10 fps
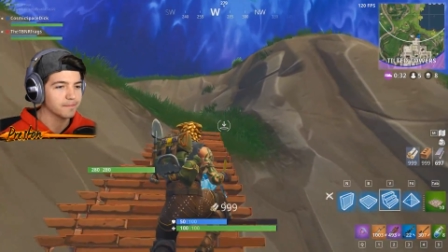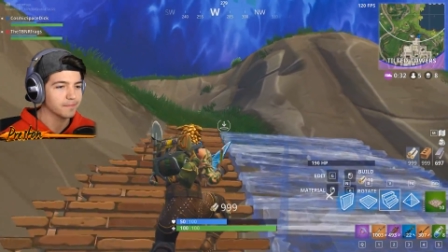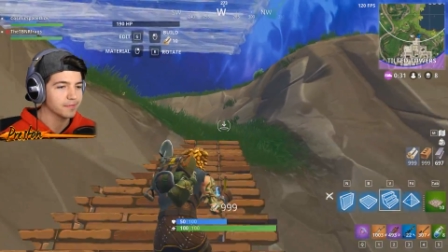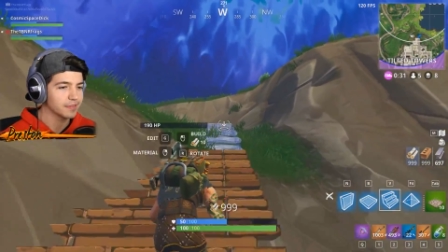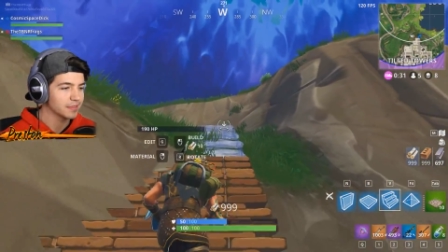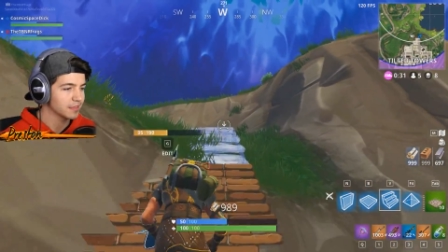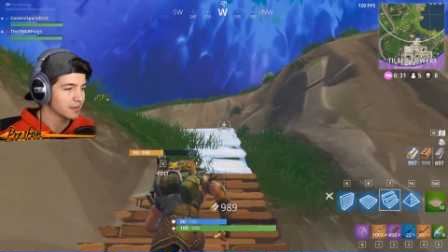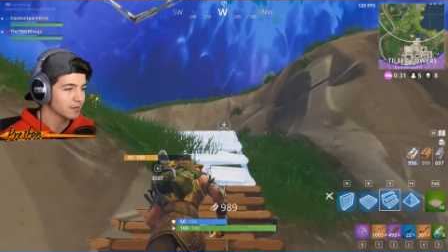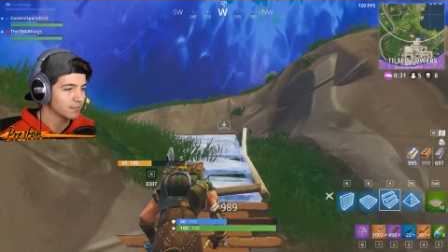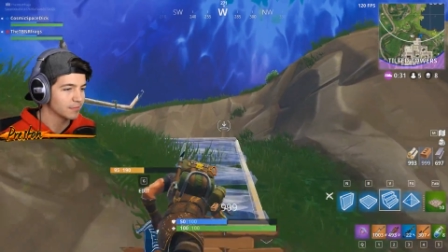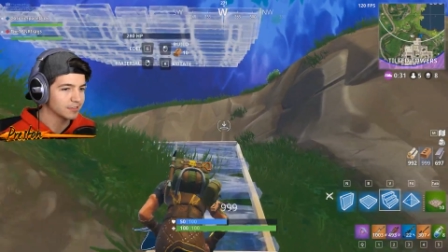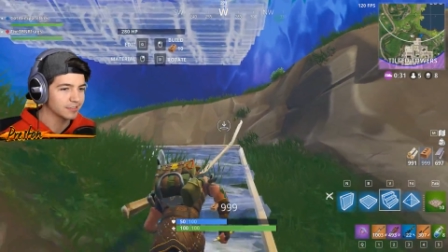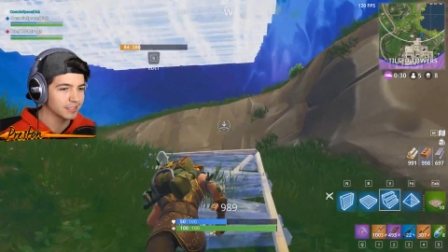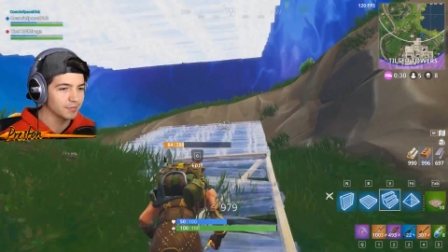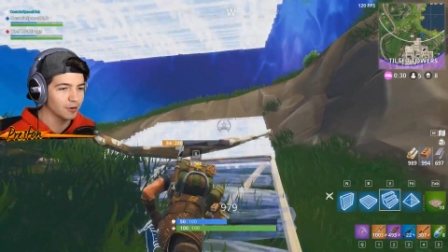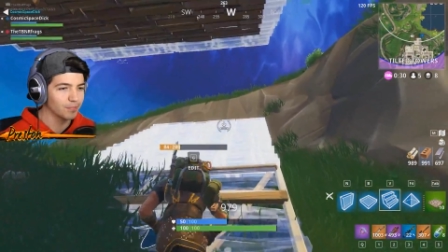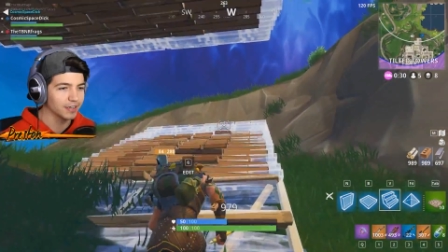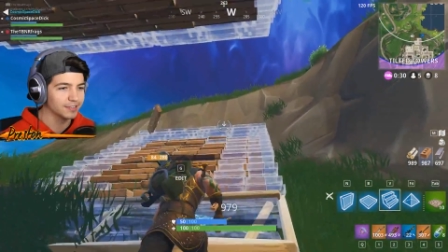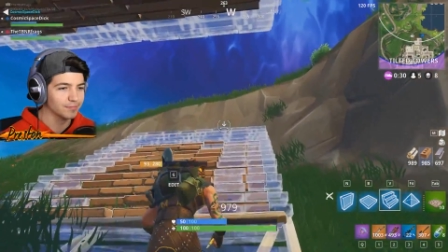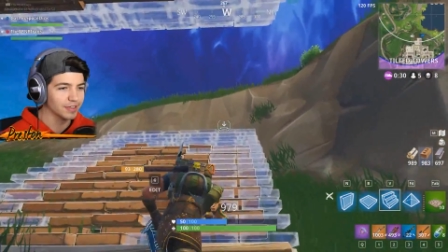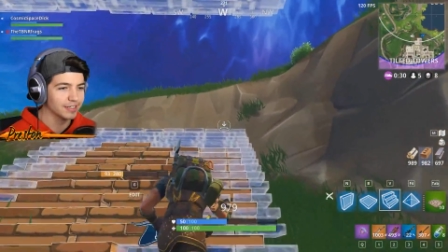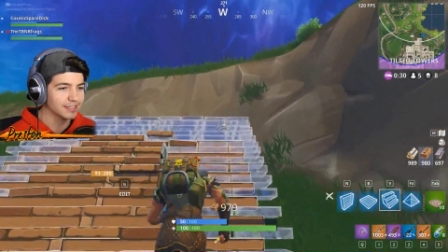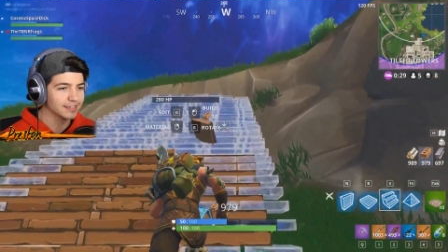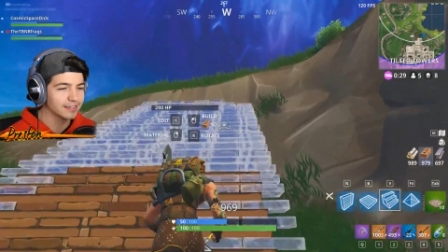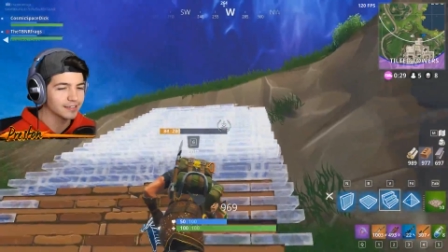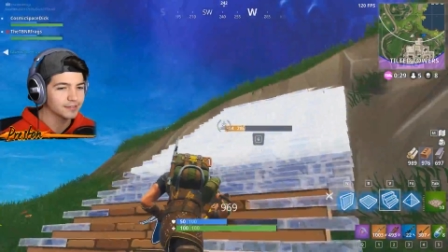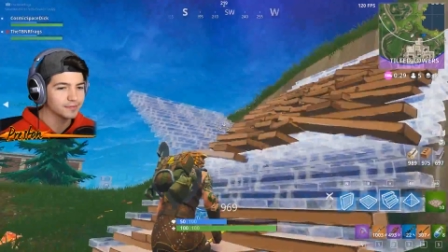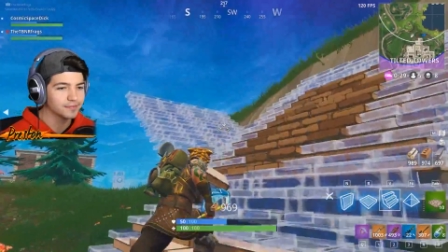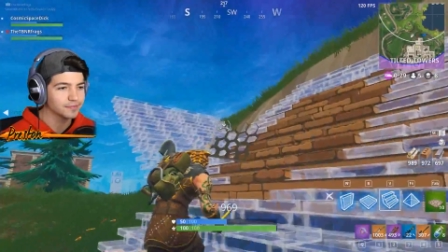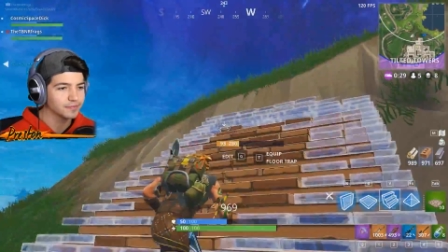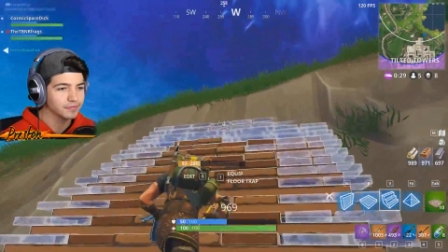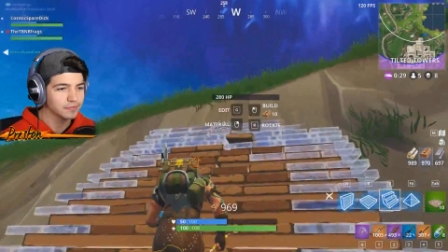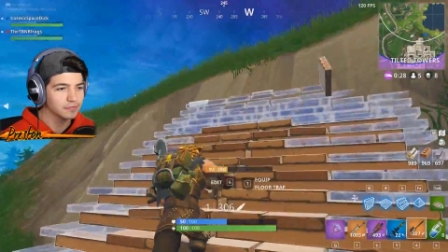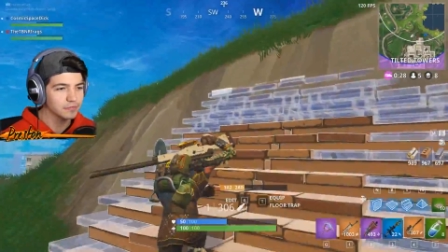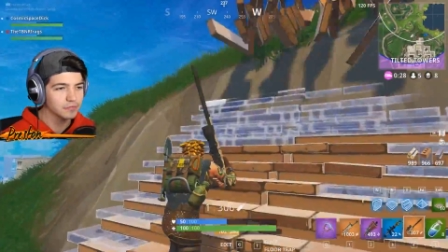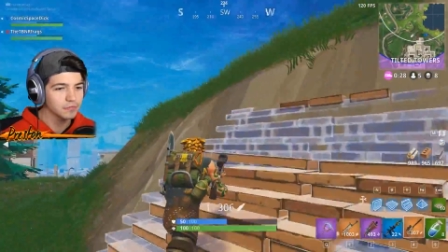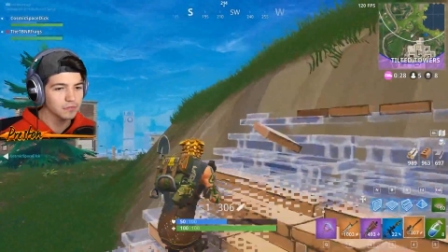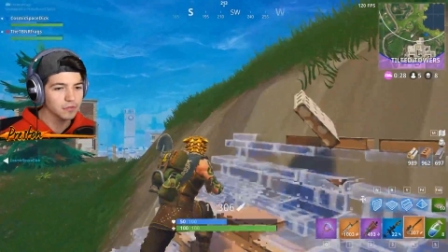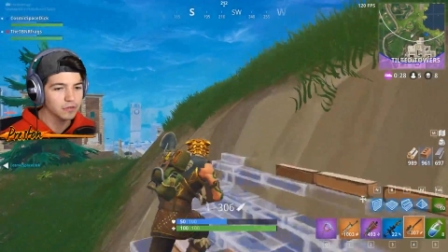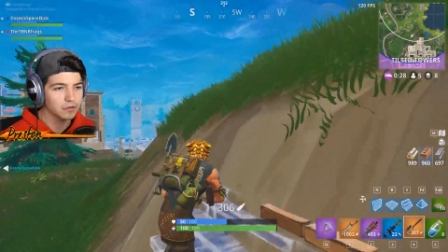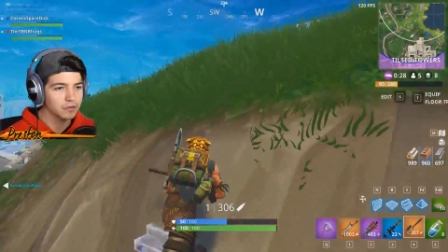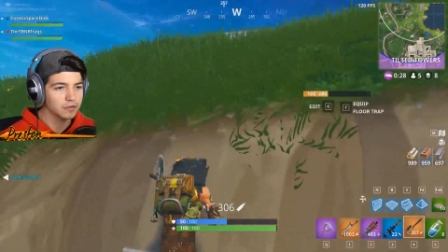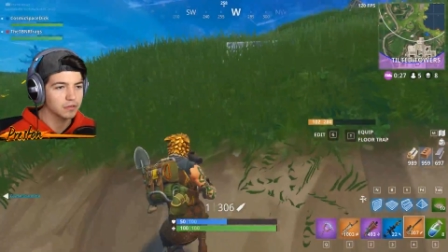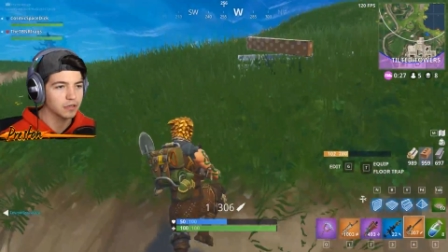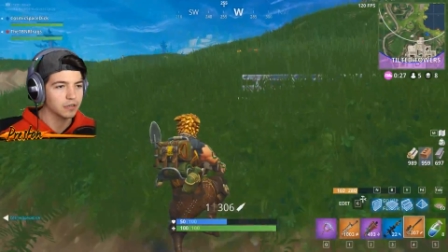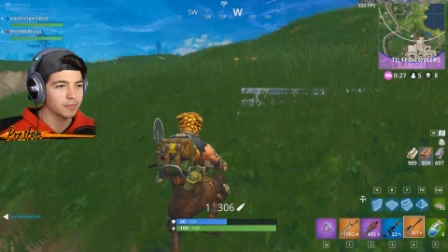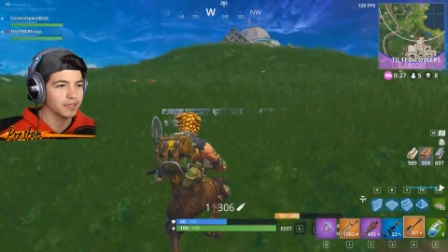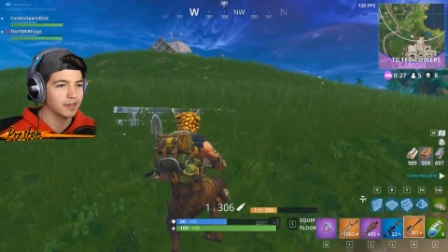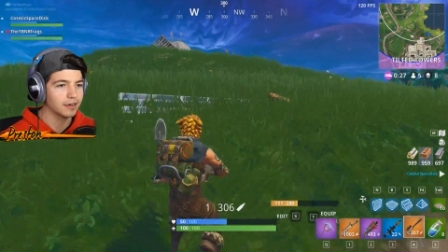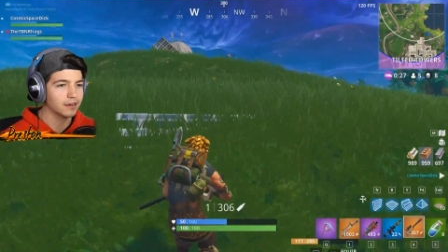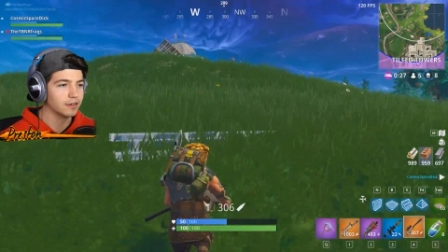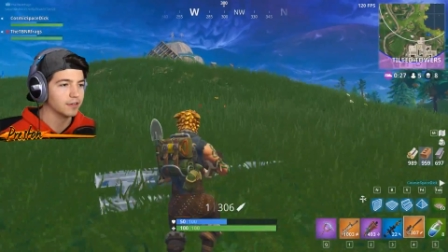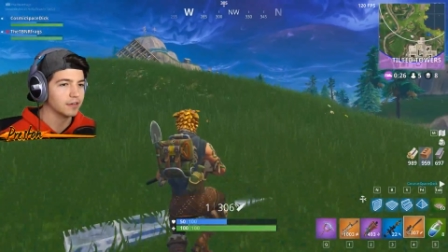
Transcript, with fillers: lock. TBNR PrestonPlayz. Um, oh, dude, the drop's right here. Do we go for it? It's kind of sketchy. I, mean, I don't know,